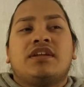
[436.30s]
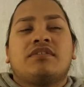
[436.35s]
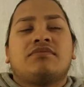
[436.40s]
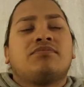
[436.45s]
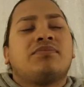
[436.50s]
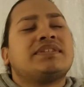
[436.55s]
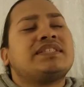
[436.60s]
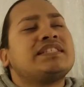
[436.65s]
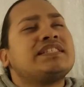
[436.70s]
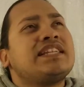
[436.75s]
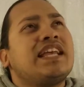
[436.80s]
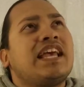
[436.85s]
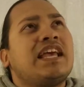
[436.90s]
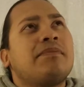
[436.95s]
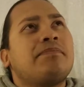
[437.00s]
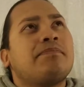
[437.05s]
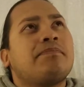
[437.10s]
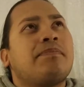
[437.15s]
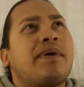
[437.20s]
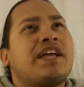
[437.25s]
what's his
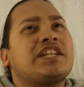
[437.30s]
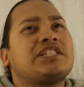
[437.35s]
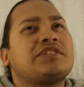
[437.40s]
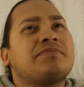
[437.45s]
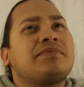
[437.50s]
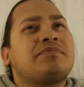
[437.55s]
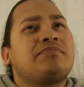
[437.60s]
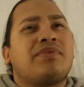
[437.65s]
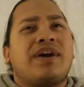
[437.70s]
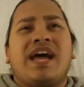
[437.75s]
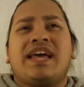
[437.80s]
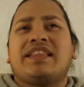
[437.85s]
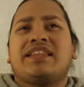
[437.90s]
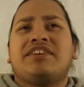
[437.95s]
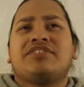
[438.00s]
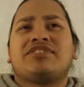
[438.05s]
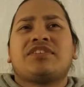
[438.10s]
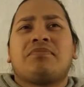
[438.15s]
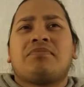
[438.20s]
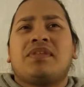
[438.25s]
name? Benjamin Bradley
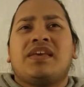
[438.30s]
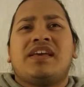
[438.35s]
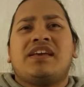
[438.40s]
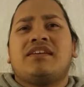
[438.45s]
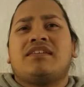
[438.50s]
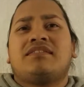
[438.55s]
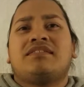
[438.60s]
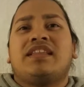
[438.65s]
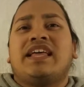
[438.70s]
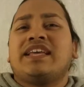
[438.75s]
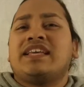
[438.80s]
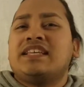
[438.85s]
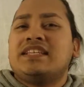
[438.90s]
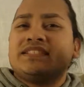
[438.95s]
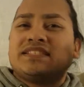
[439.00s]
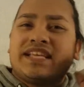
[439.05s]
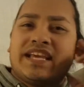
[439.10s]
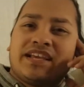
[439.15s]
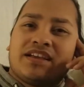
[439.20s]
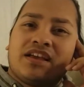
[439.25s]
or something. Like,
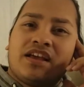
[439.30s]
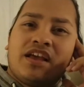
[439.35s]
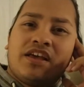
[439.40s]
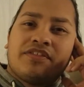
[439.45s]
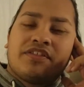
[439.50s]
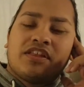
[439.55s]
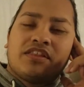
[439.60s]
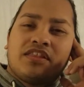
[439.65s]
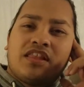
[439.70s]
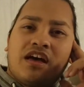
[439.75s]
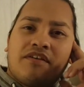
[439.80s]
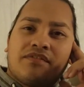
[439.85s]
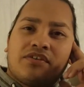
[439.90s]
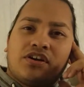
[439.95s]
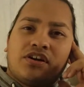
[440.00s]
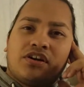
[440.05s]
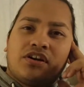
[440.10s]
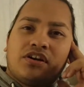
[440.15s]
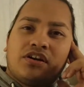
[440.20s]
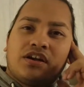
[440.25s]
he's like the
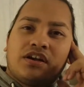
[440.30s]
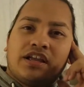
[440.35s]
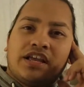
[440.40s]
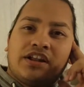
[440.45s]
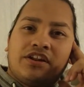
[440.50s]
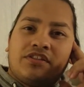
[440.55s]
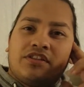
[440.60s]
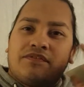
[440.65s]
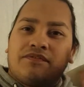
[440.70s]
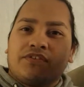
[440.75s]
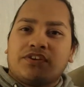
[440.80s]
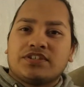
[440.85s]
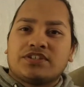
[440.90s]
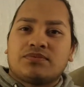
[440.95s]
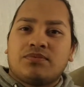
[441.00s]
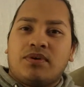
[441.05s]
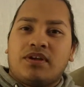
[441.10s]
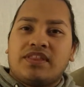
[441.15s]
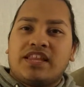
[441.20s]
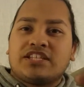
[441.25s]
lover in the first
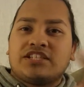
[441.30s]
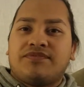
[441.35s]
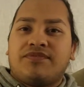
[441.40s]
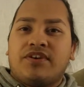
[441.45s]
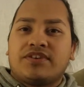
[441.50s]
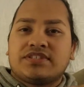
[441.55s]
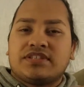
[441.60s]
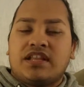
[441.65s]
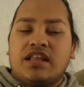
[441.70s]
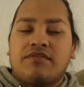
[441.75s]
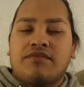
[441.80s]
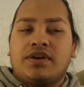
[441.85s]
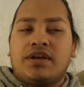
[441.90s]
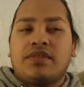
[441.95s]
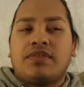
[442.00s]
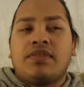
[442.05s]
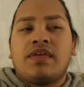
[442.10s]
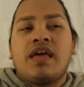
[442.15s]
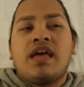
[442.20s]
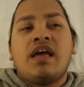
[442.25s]
one that she falls in love
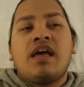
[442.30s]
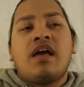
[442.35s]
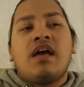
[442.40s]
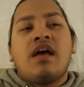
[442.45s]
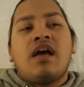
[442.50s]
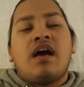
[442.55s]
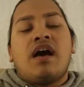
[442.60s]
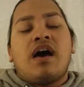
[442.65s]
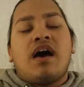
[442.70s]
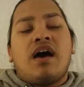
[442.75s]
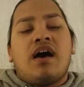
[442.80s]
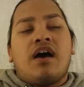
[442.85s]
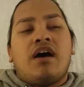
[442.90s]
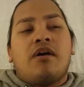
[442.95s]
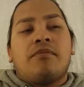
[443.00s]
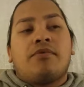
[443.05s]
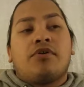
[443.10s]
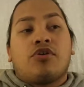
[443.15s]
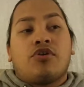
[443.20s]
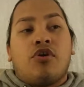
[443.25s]
with.
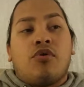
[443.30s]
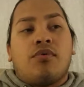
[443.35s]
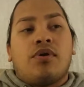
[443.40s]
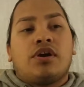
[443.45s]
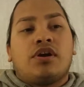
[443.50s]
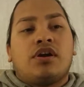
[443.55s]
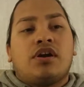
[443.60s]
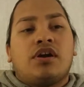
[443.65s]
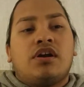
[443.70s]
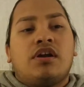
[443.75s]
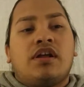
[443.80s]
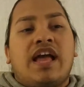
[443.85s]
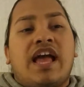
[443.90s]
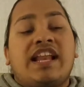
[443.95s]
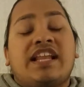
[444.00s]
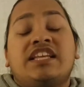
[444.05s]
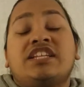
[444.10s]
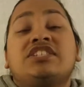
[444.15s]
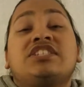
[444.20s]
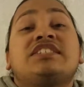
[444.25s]
Her coworker.
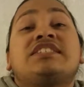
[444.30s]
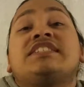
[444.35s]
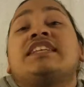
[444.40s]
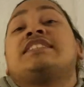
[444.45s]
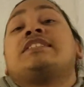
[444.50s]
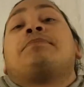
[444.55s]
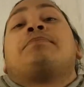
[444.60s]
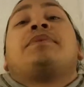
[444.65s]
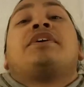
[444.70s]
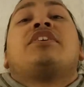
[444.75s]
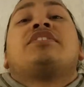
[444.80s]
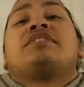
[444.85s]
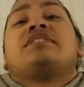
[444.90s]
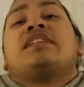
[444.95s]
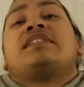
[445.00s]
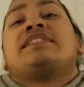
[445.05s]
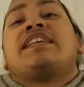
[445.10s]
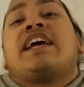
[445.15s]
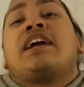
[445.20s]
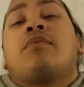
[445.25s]
And he just disappears in
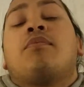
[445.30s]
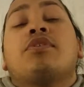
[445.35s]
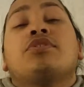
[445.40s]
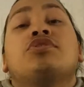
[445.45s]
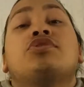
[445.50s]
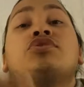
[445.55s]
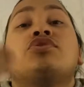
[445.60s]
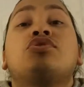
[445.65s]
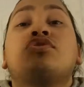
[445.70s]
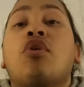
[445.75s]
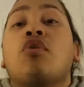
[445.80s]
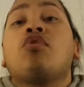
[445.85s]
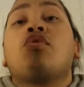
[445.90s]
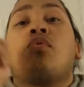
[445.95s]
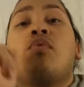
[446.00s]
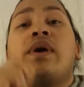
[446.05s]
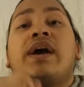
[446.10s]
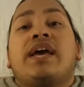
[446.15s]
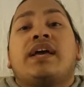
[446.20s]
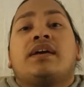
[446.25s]
the second one so
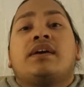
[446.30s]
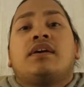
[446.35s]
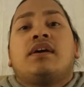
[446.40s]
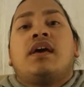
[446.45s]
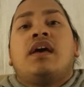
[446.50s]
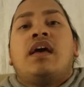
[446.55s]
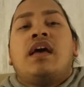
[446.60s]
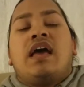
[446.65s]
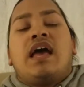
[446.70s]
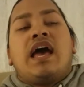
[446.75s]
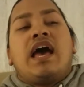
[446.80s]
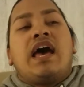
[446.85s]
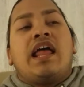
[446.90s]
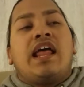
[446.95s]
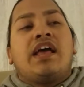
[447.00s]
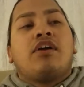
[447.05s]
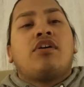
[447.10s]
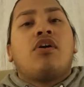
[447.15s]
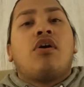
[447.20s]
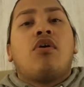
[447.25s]
quick. And
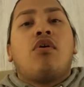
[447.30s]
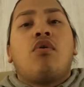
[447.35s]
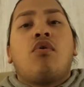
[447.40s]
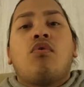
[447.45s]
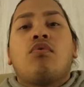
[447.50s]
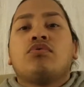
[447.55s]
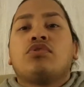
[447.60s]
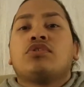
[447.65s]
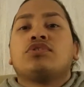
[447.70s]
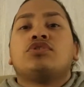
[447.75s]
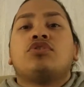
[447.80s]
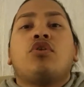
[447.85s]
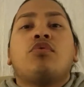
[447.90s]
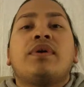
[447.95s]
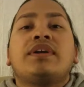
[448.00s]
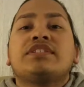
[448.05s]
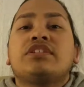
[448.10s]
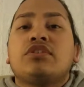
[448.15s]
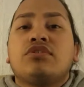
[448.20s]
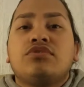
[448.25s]
I go, there's no
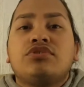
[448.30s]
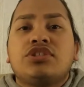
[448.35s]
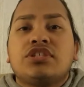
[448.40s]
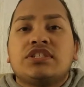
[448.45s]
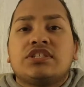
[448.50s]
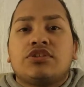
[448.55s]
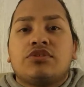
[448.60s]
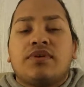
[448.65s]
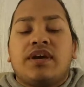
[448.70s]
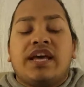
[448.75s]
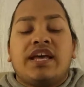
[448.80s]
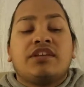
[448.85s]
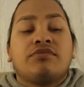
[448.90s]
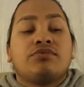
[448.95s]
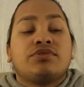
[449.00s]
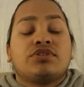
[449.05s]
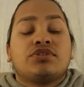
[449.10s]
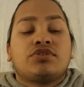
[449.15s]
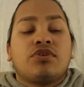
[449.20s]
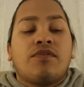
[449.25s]
resolution to it. It
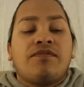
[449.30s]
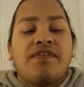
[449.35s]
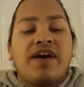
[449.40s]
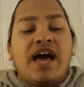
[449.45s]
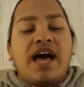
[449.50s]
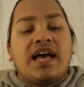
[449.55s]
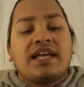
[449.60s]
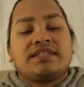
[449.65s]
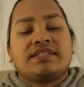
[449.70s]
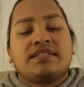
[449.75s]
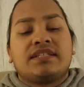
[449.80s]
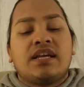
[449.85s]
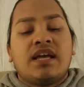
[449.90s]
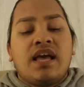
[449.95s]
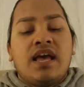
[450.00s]
was so fast.